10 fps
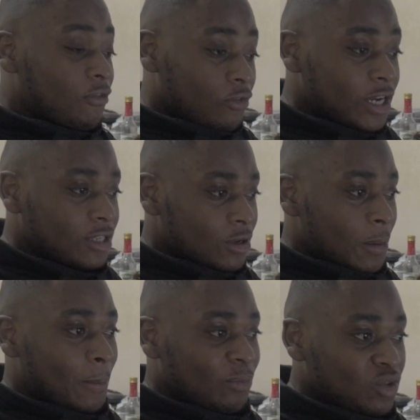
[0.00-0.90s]
three, so
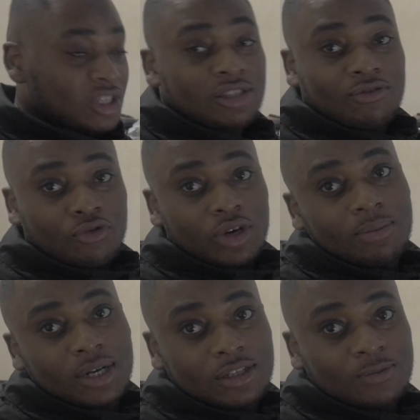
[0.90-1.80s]
um, season three
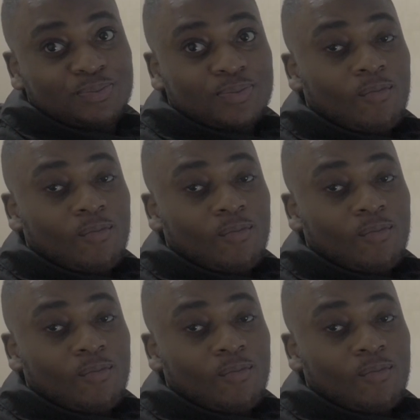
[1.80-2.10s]
I'm guessing